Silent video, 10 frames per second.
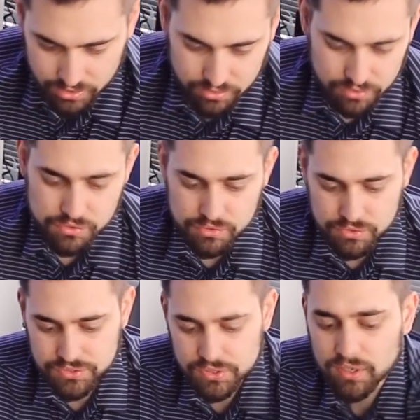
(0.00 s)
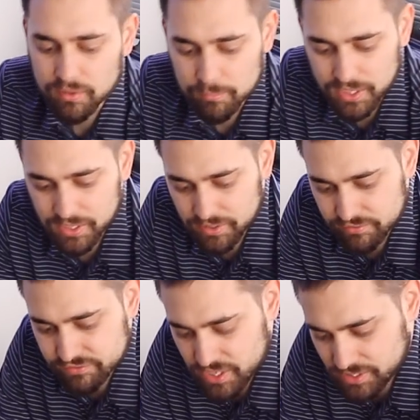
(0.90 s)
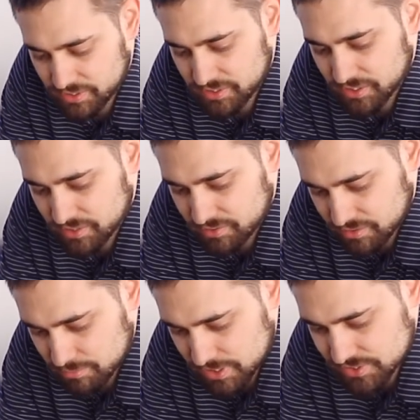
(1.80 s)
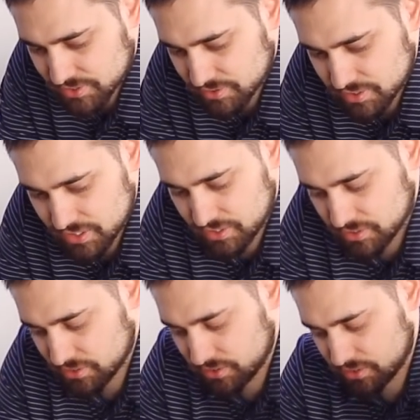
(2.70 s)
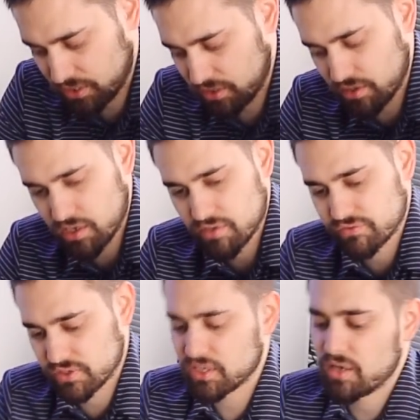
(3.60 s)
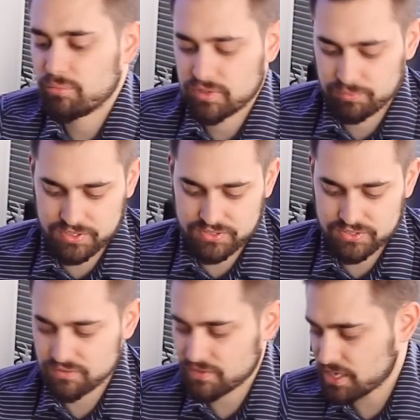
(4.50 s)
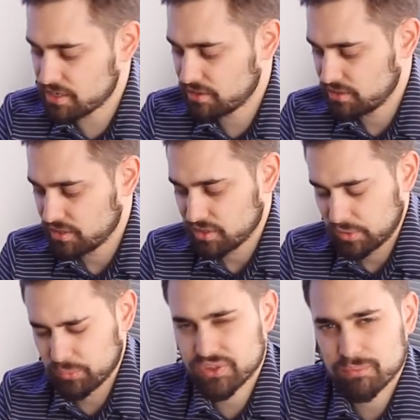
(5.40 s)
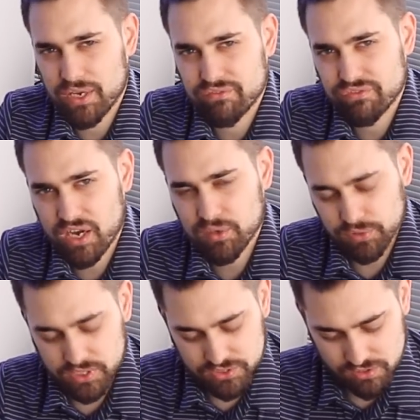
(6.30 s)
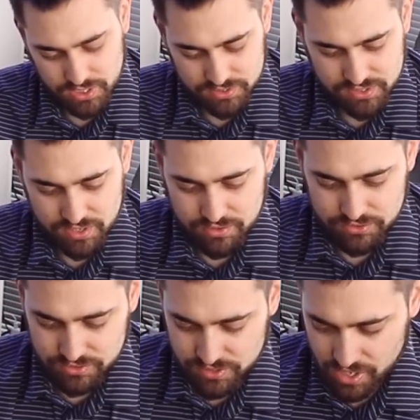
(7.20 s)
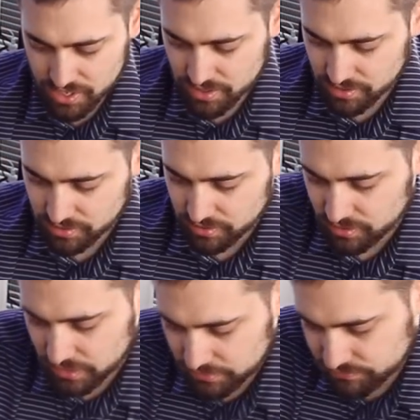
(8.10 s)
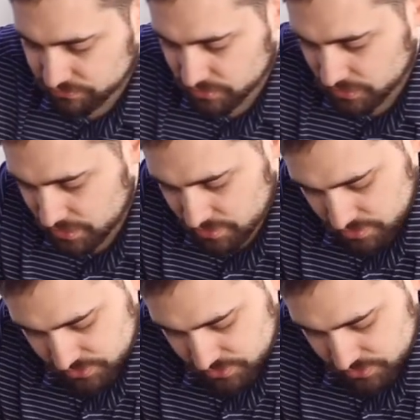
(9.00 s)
use my fragging kit to basically cut off a couple of pieces of that, put them on frag plugs so I can set those aside for later,